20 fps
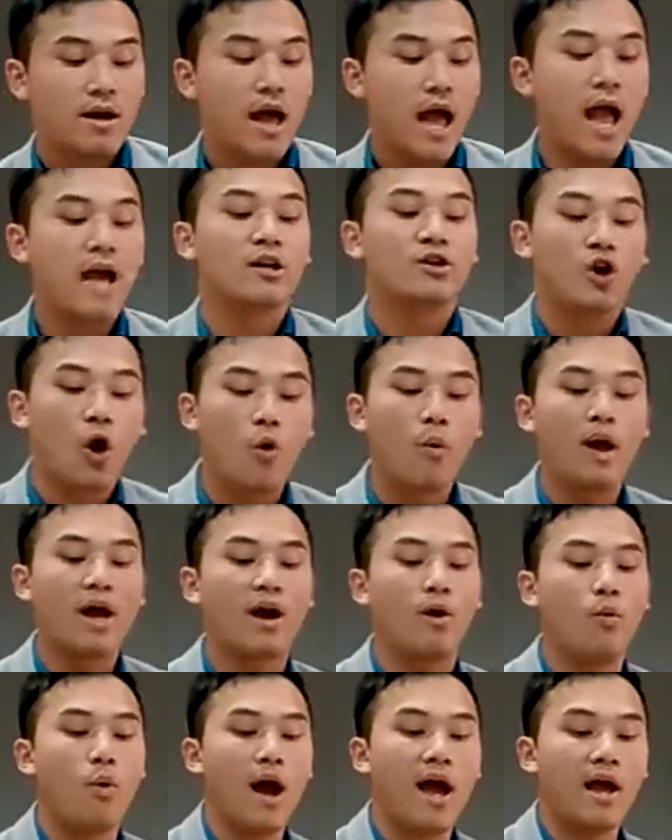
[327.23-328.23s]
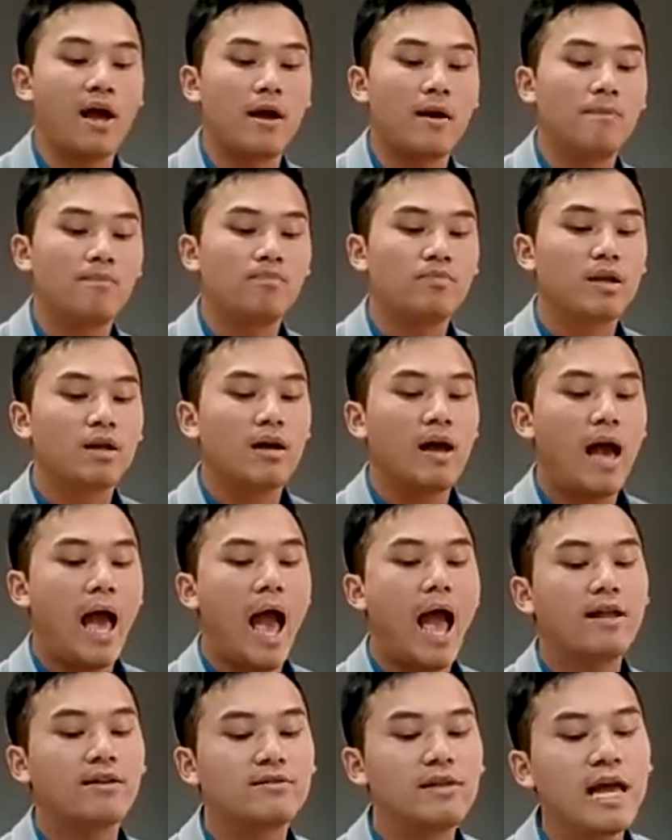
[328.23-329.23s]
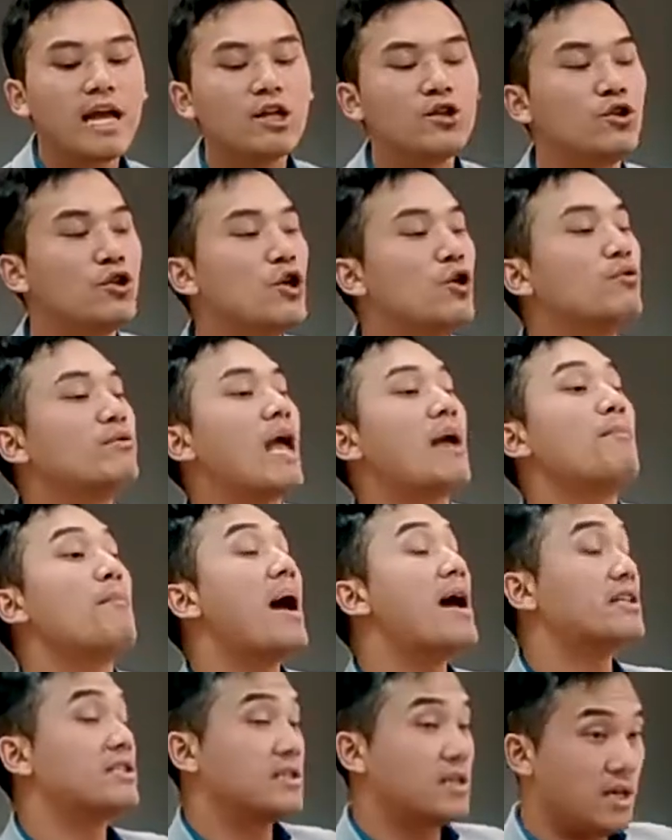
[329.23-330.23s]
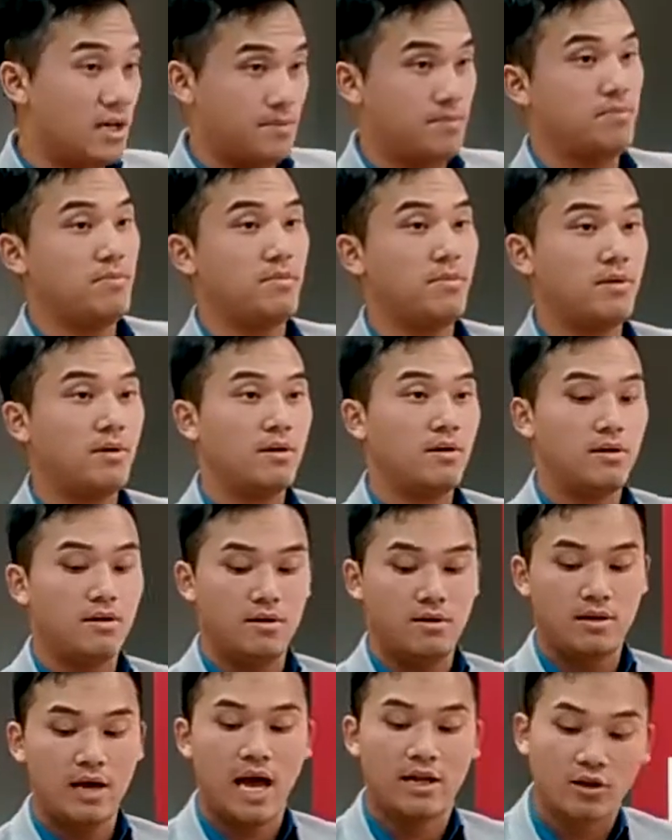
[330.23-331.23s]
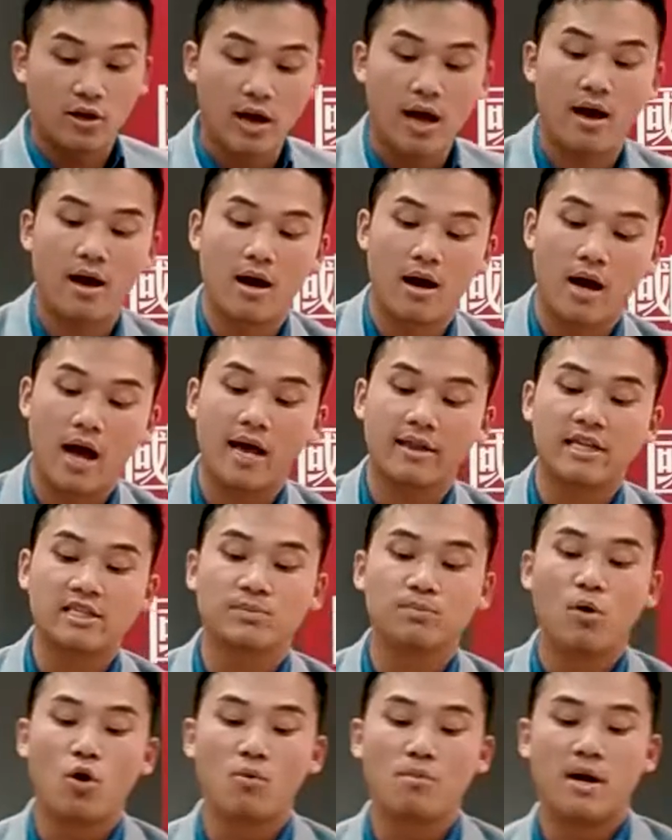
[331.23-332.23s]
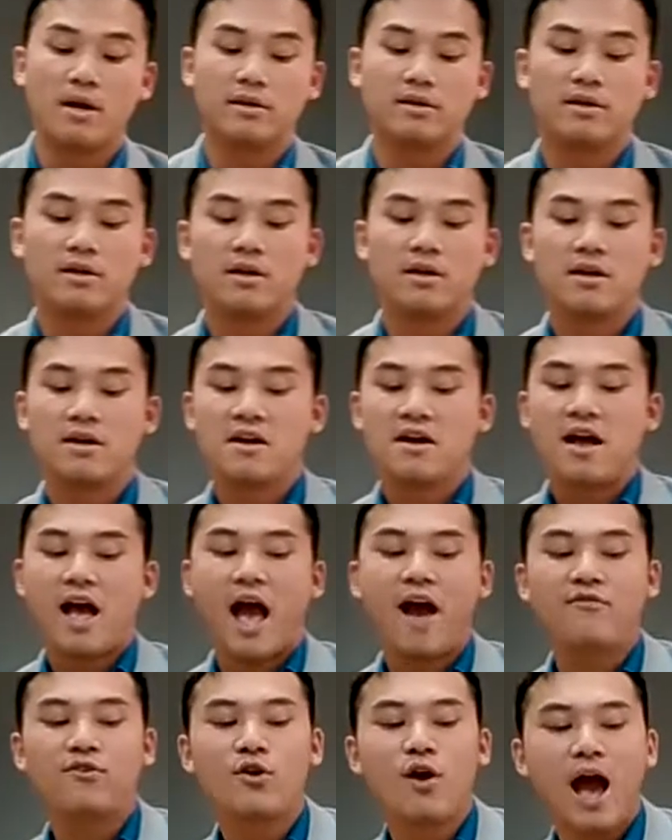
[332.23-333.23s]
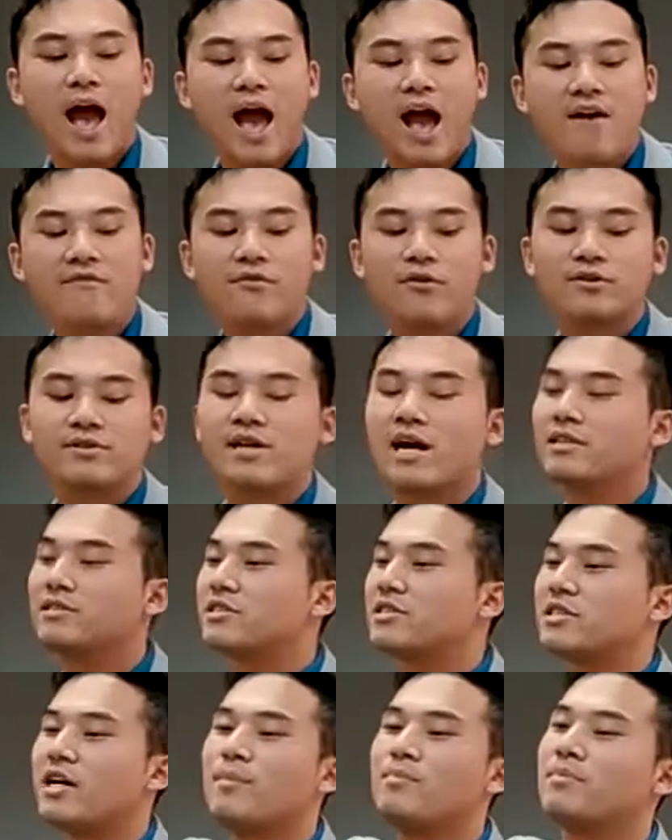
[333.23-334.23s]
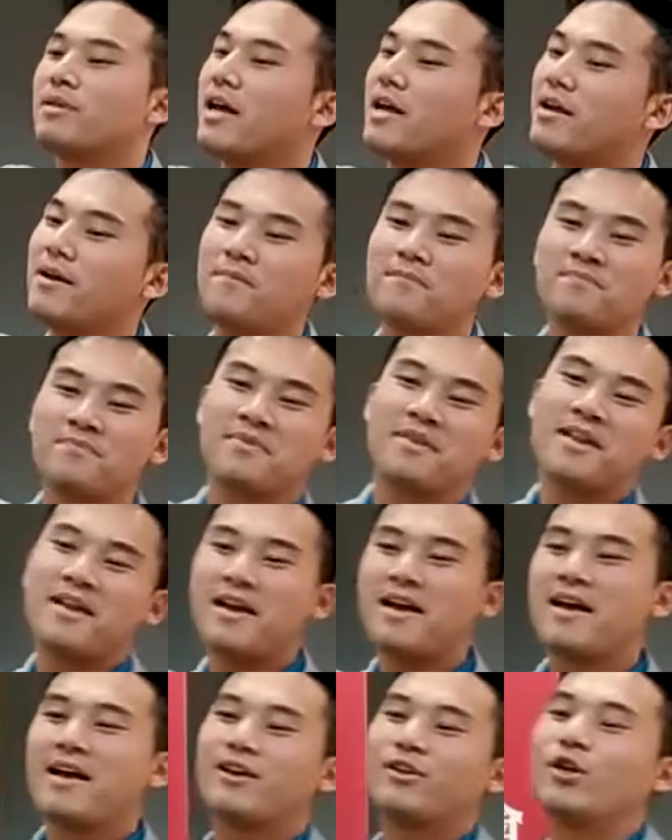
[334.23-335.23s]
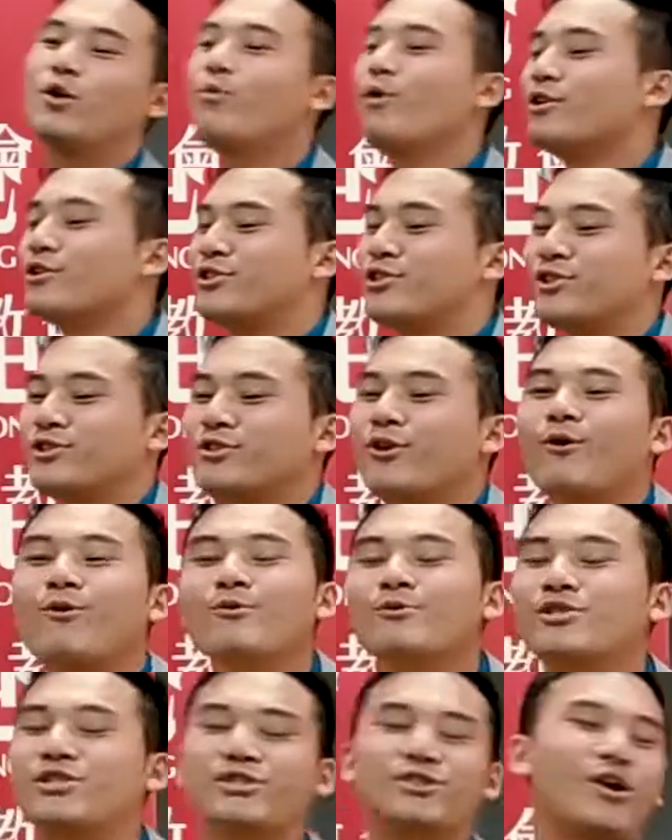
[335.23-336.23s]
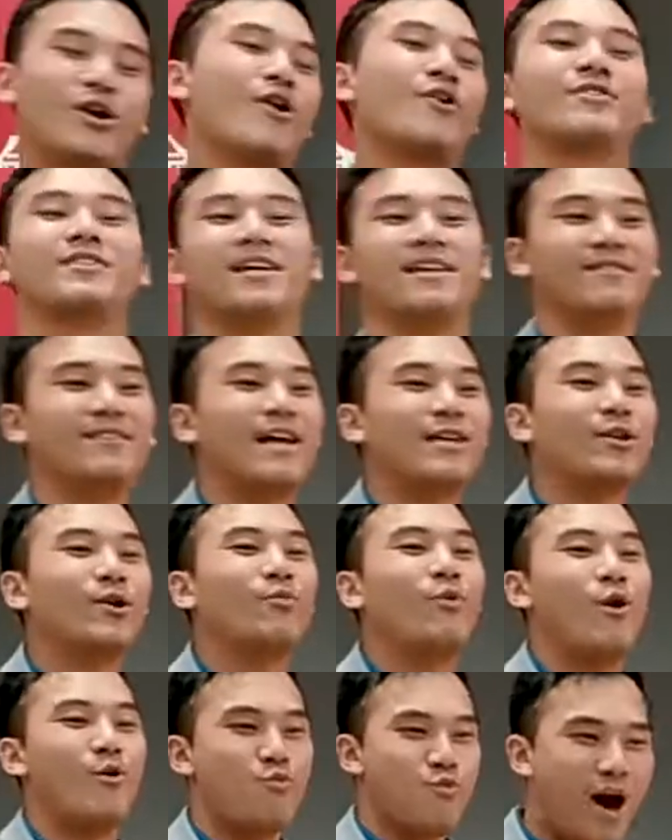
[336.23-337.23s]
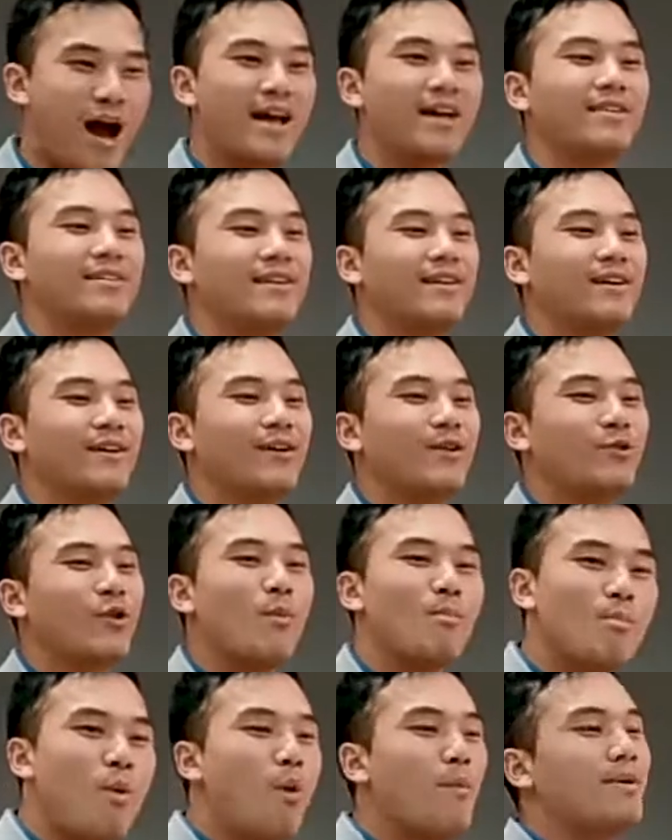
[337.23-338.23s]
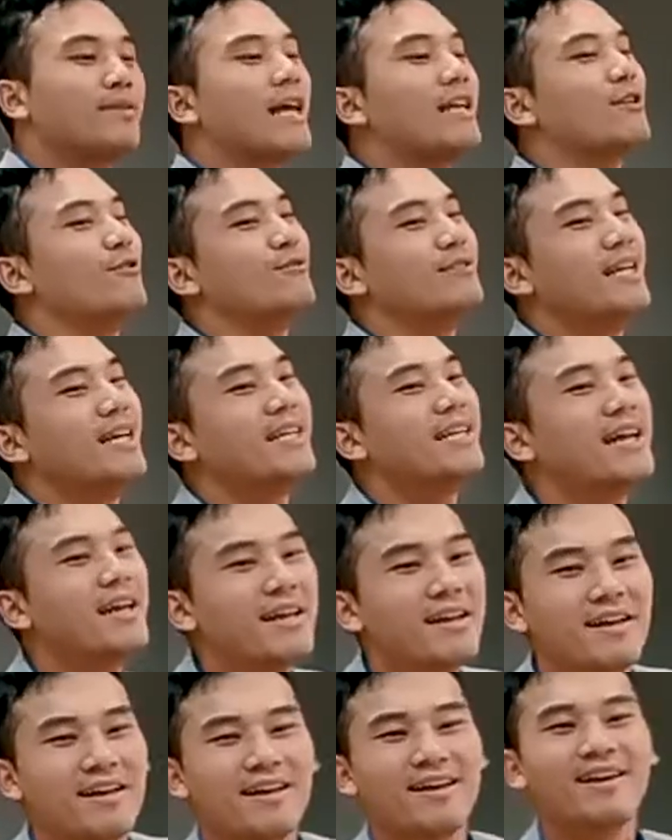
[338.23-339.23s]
and going away. And they knew they messed up at this moment. Have you ever done something you were so certain that you were right the moment that you did it,